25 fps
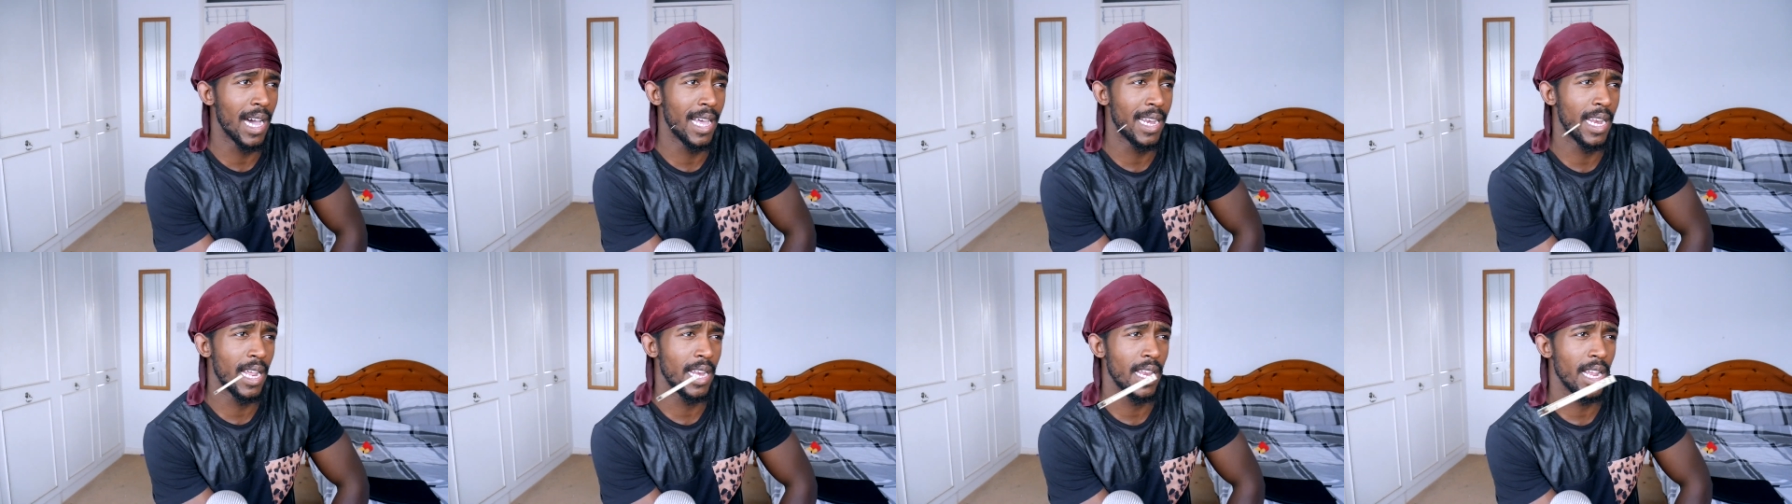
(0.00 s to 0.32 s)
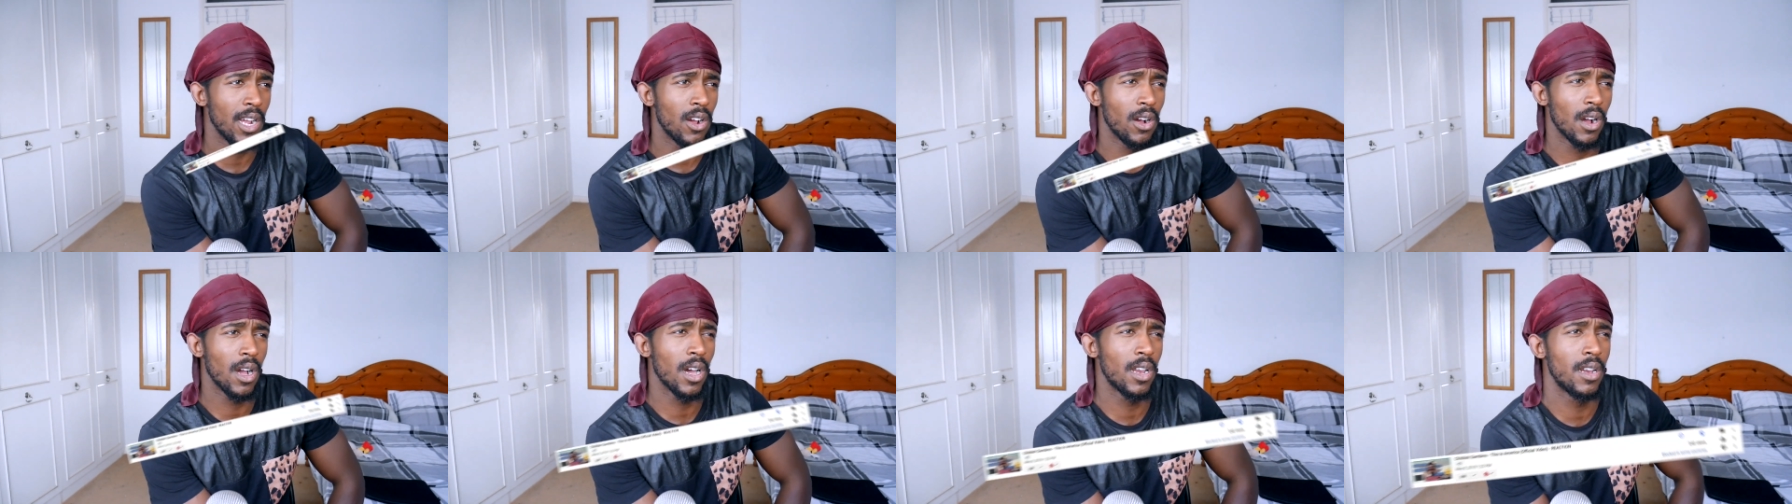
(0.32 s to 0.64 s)
and then
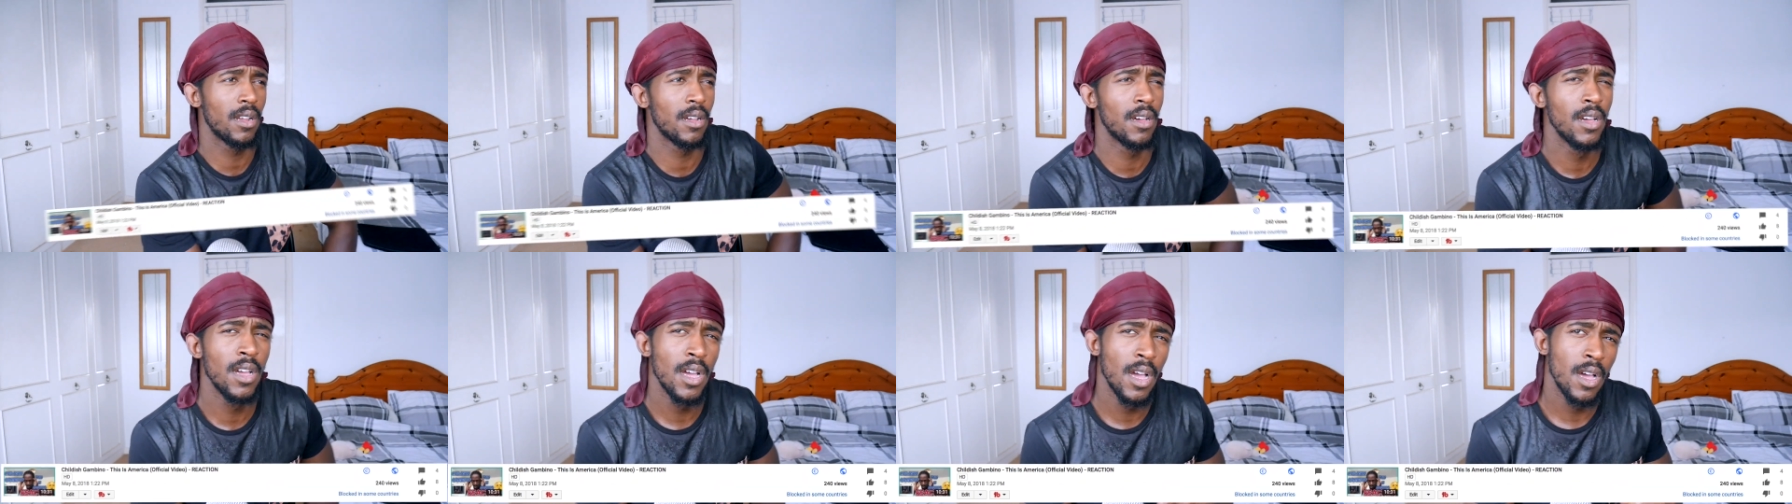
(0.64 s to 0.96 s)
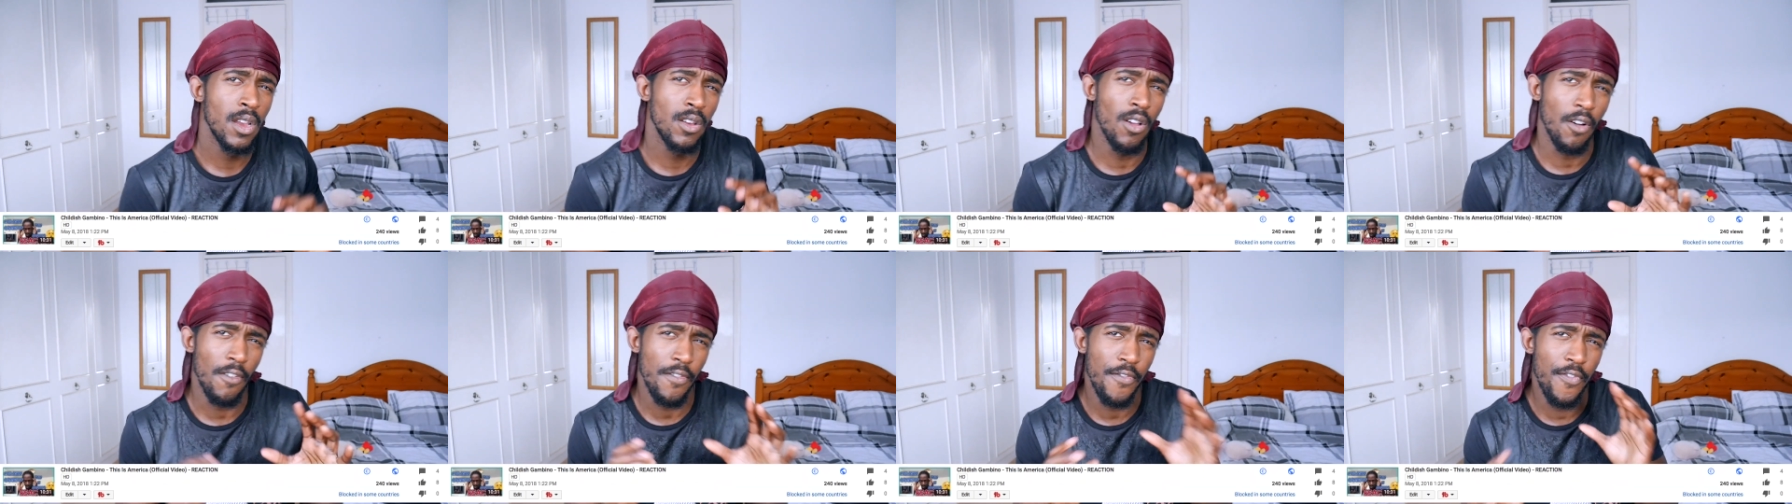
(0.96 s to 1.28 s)
it got kind of
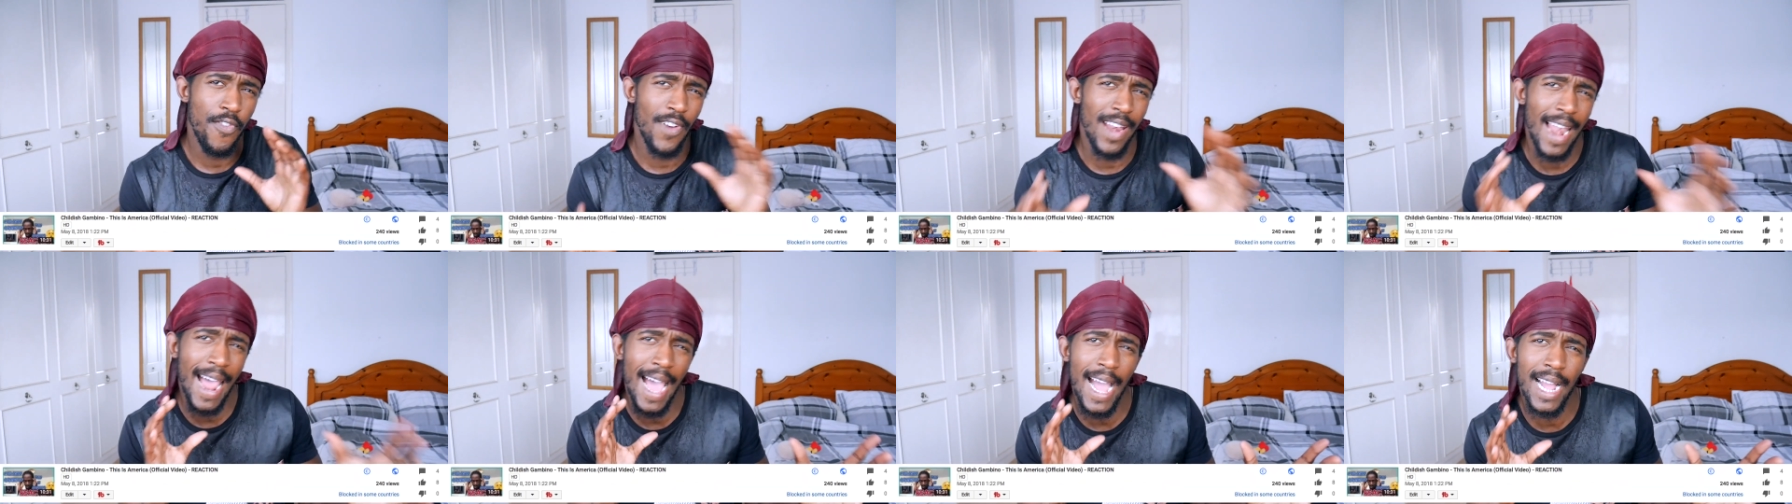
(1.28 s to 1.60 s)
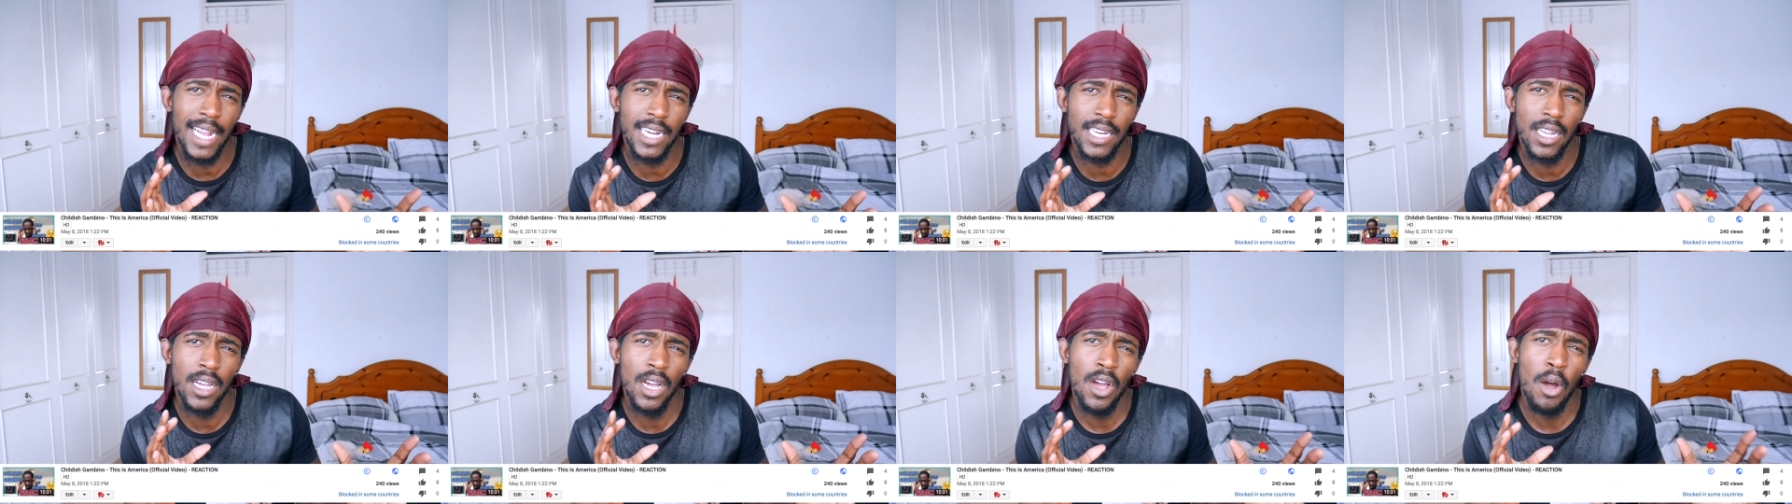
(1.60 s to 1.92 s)
not
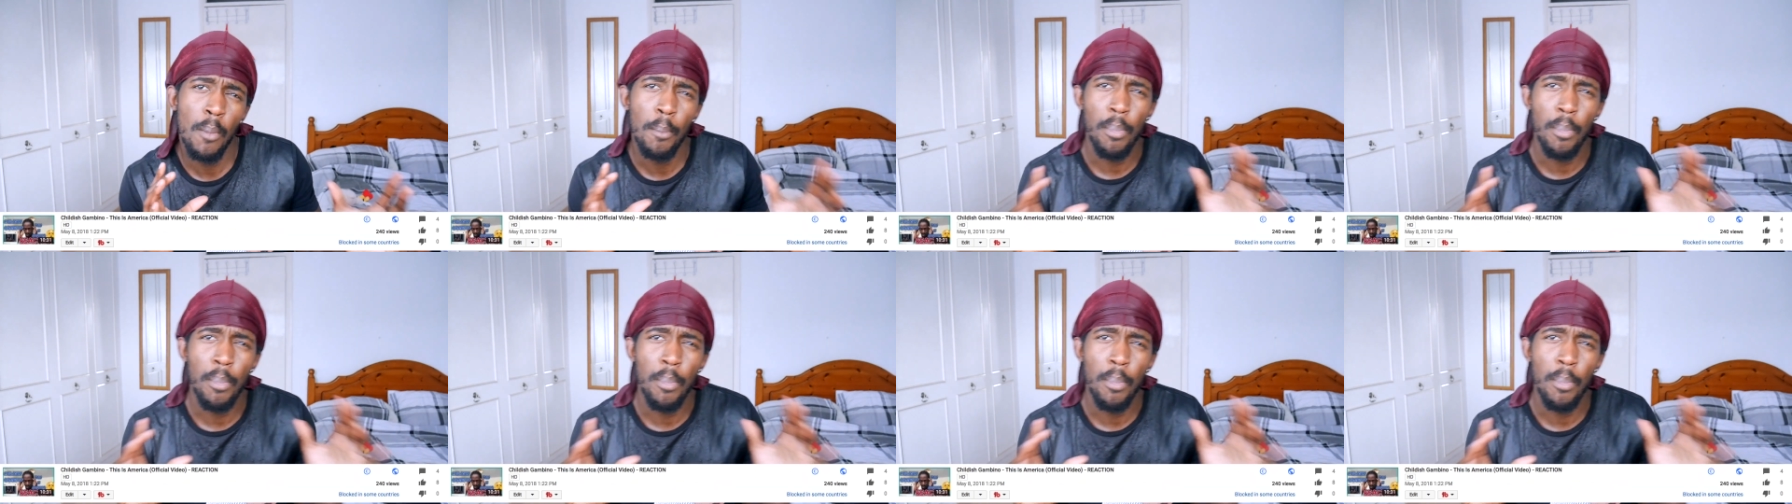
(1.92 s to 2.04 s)
flagged,